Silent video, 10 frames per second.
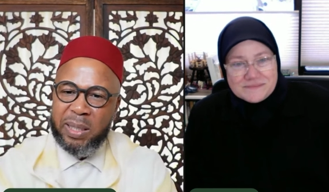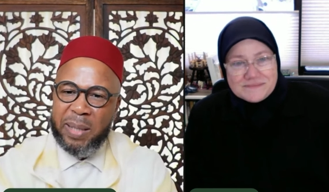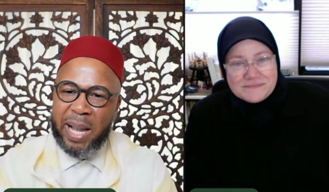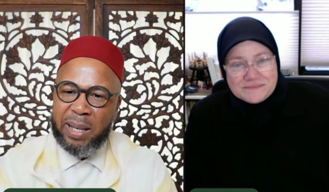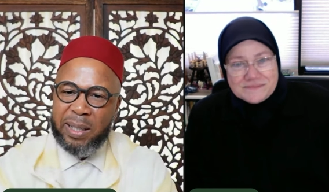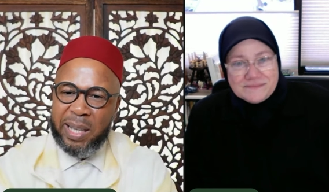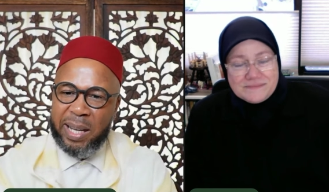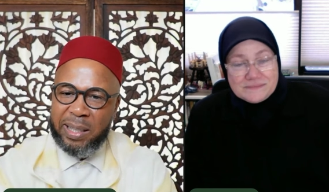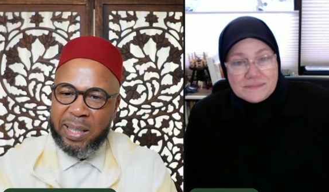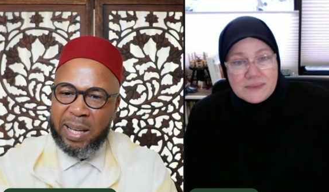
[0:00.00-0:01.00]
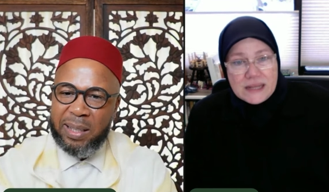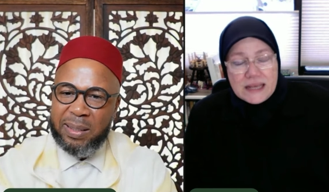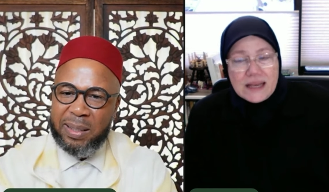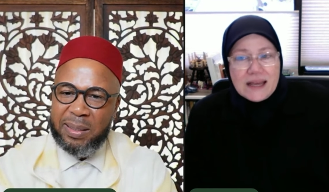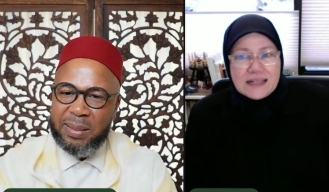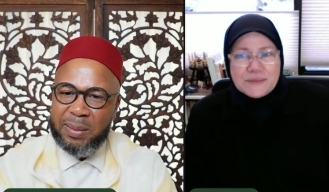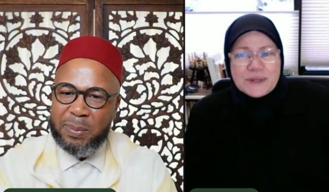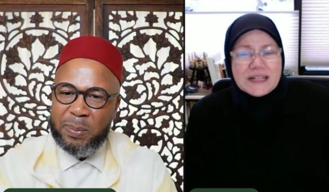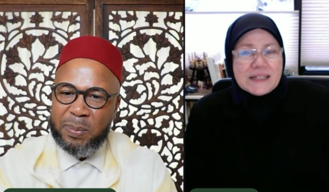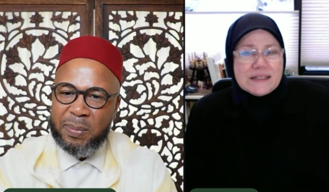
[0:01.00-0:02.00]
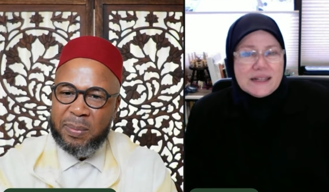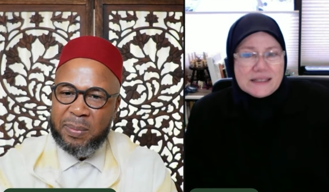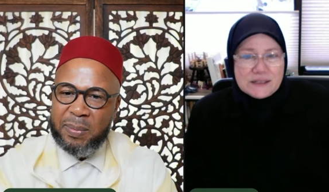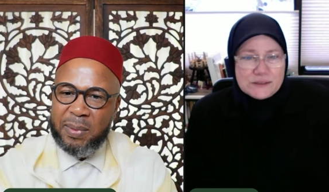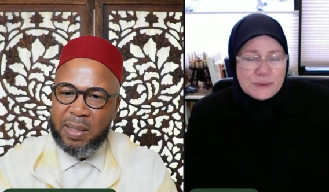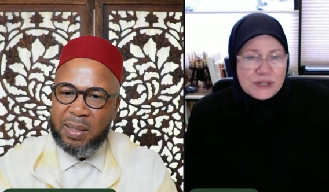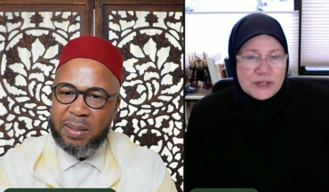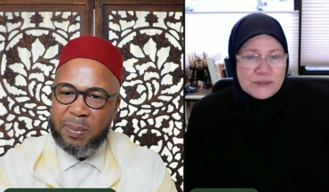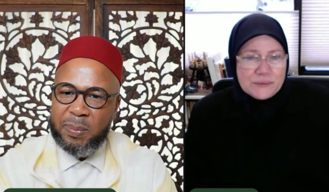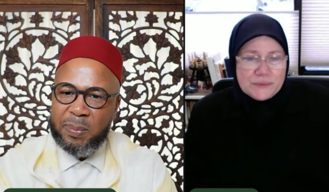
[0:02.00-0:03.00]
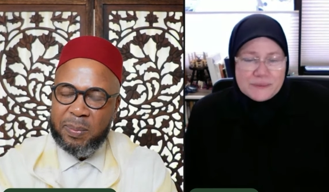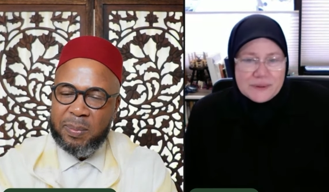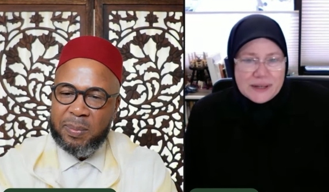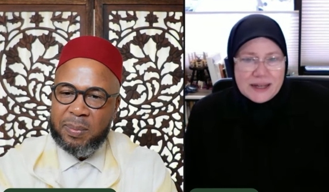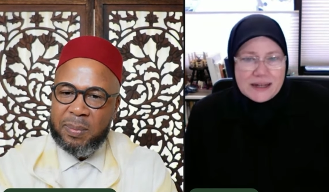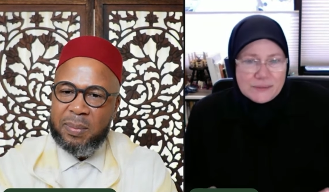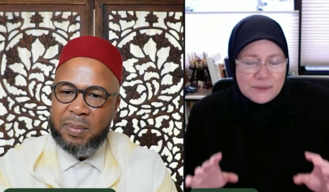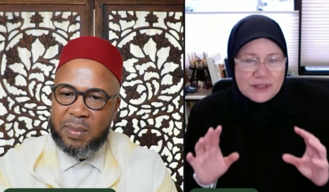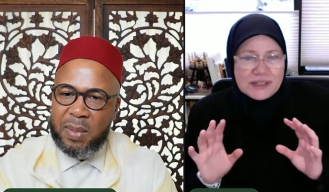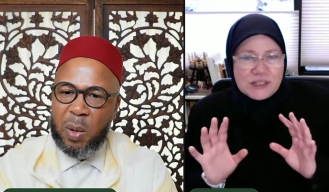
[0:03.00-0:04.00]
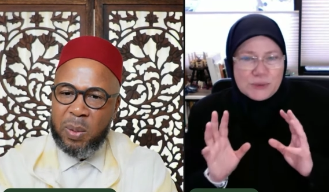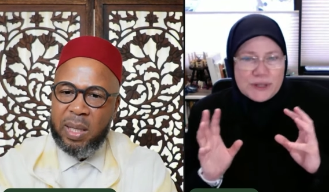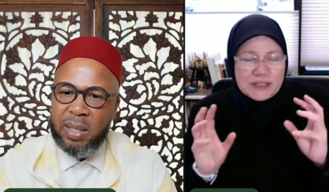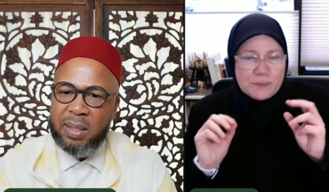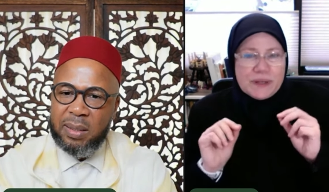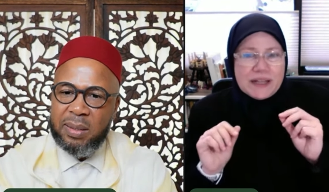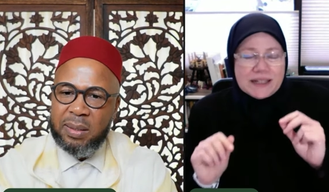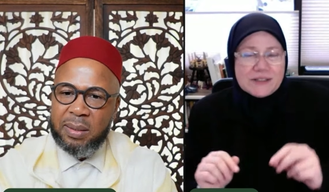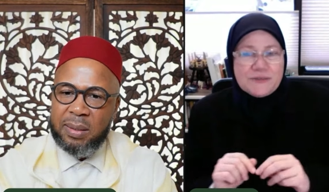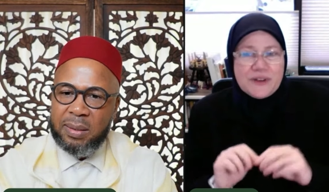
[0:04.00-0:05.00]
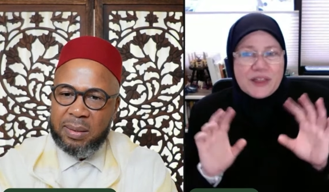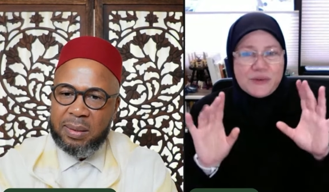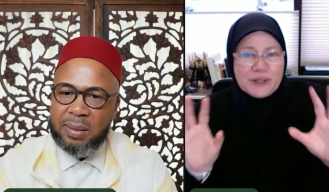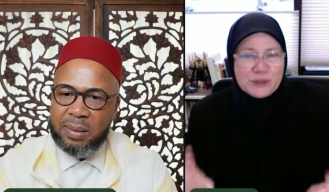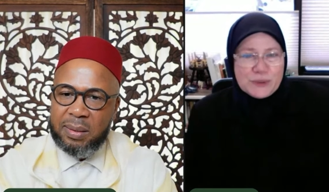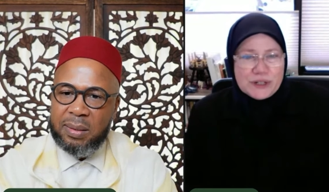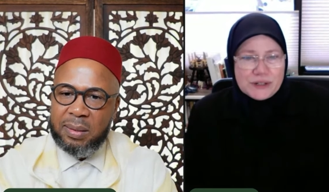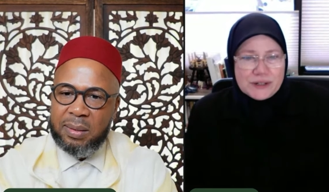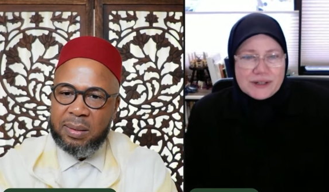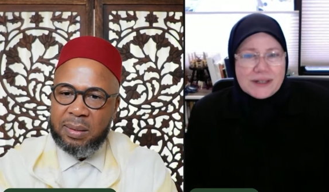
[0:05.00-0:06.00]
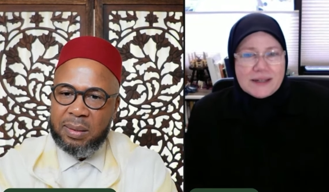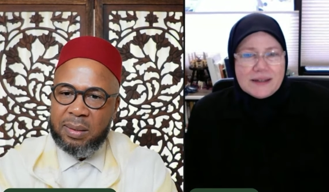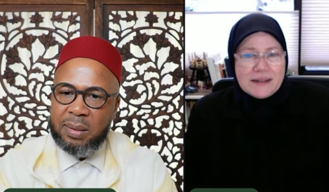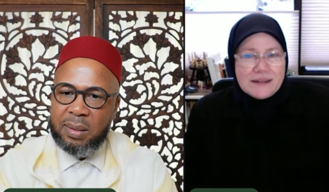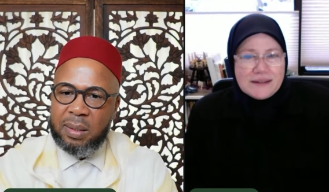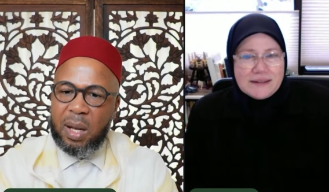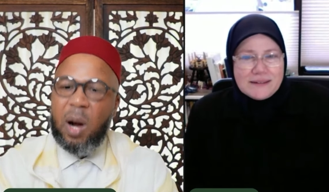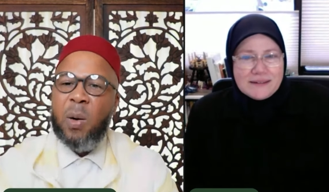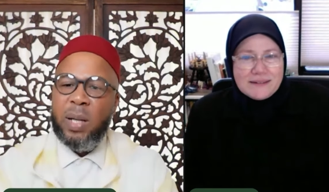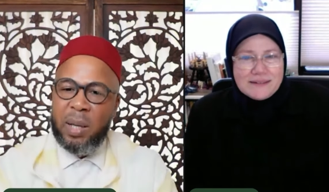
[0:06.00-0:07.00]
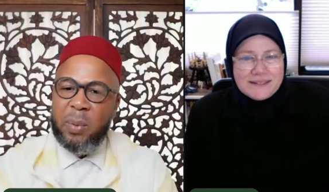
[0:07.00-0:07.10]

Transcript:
Speaker 1: had a look at it yet.
Speaker 2: It's really it's mm-hmm. Twitter on. Uh, it's, okay. It's feathery Twitter.
Speaker 1: Okay, right,